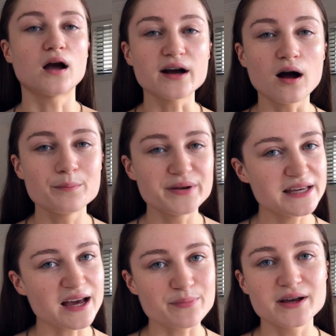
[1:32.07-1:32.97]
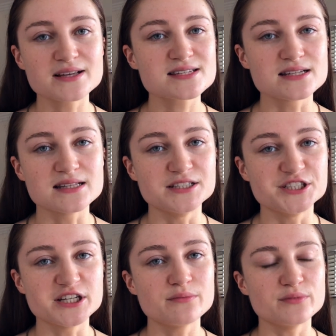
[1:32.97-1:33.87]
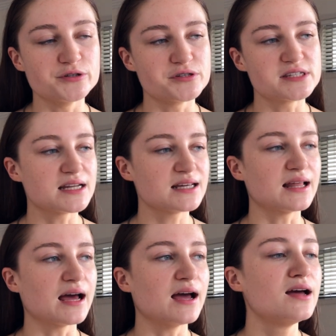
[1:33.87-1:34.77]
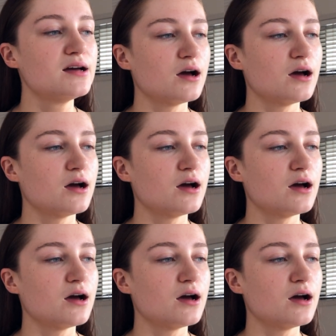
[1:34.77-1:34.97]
I can't be that person in the gym who's sitting there